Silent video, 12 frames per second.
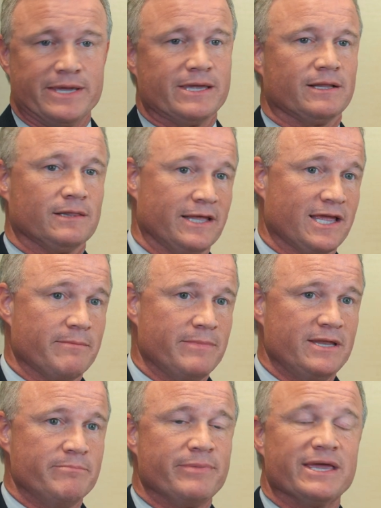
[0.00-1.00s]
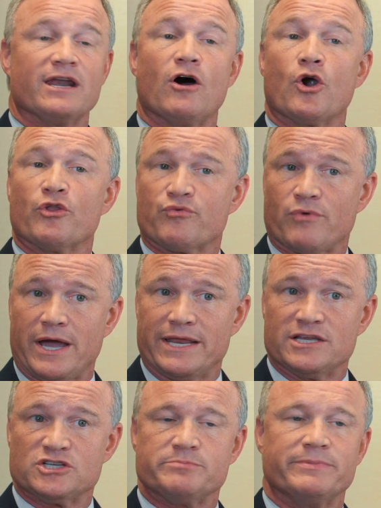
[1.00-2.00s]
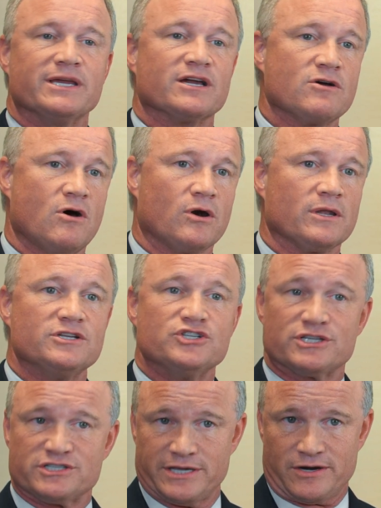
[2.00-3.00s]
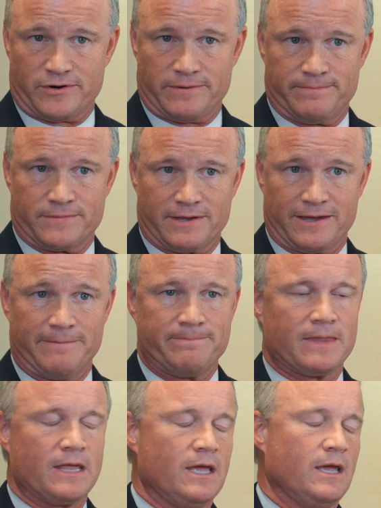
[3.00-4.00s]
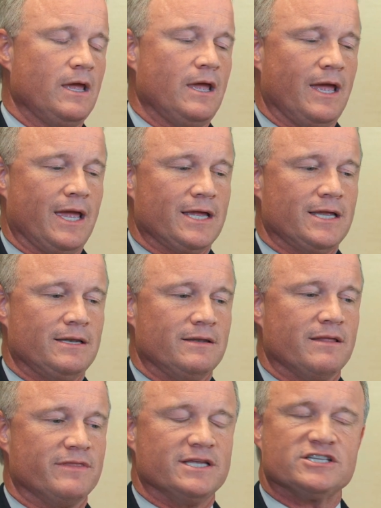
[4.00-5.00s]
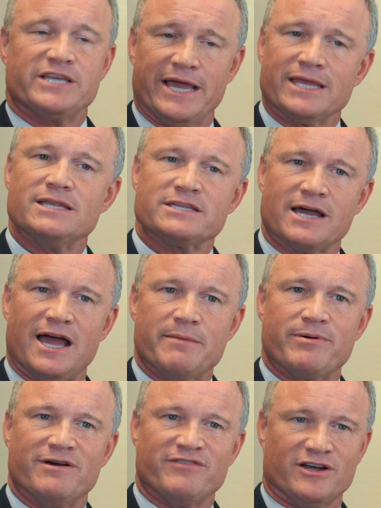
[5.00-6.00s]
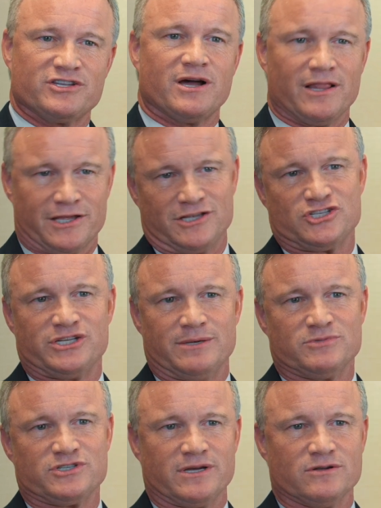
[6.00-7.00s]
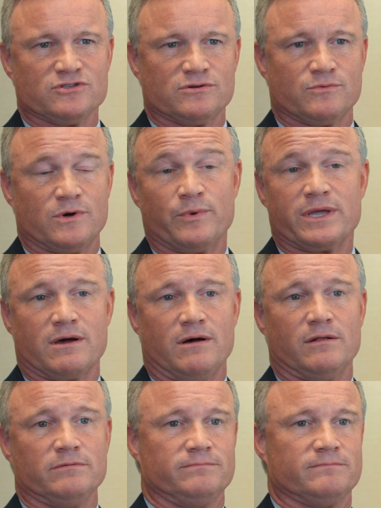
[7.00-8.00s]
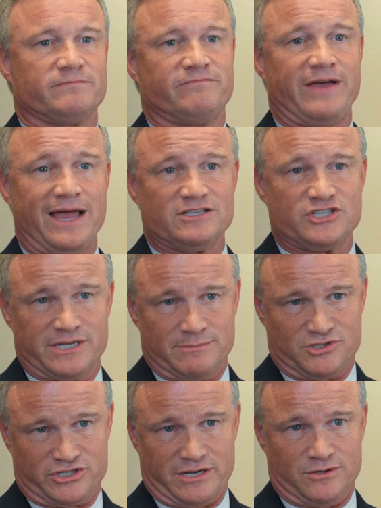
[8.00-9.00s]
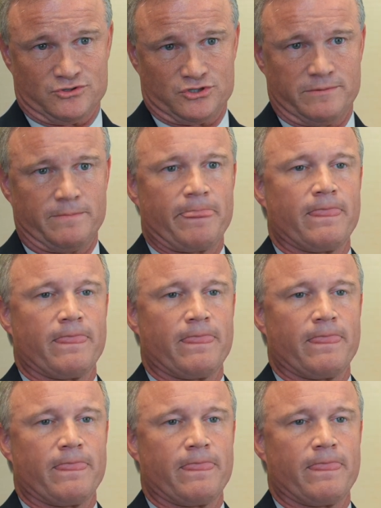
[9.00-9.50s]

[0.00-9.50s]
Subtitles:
be it a ligament, be it arthritis, be it cartilage, etc. Okay? And the second type of autologous stem cells are what we call fat stem cells.